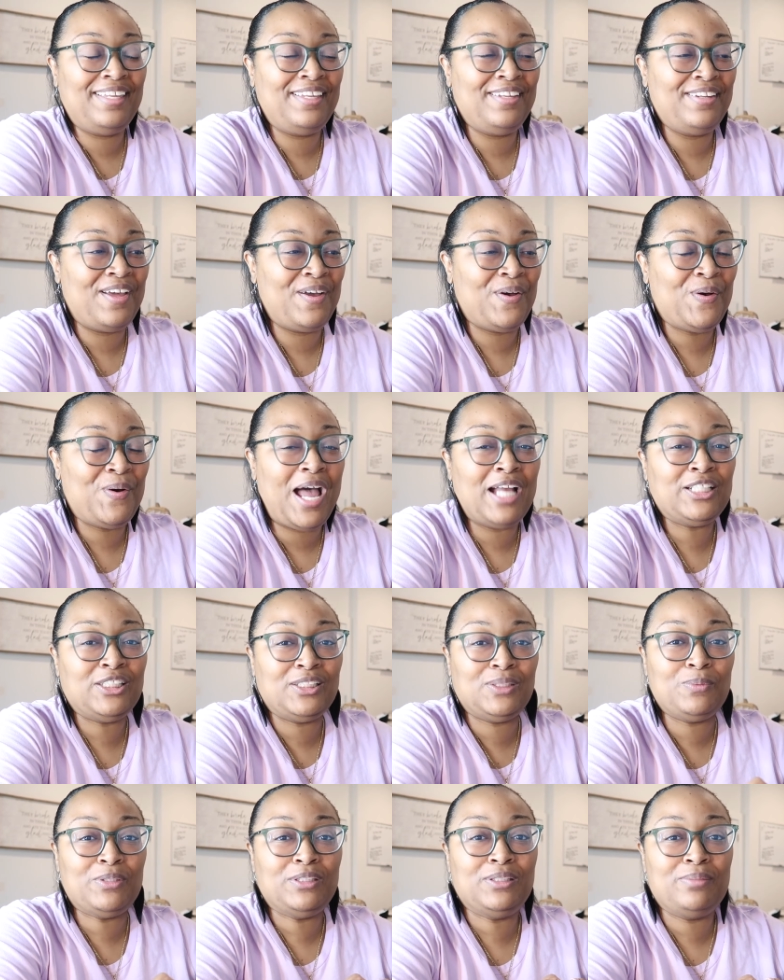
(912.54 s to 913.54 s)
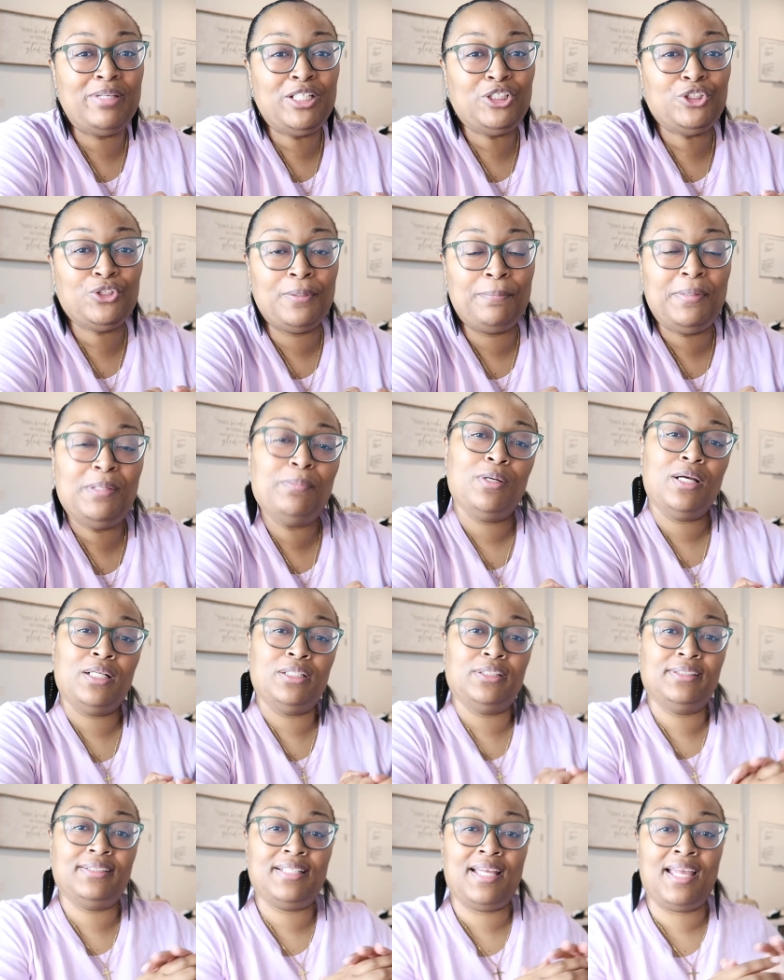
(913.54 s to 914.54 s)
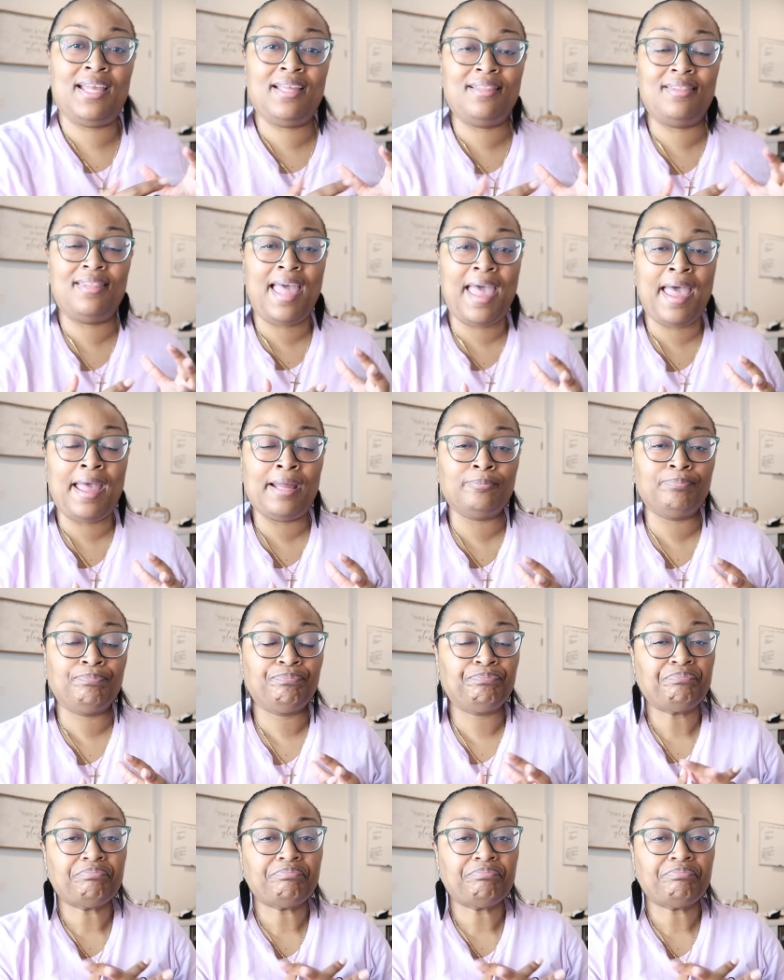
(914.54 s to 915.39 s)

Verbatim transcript: you know, I just want to make sure people understand that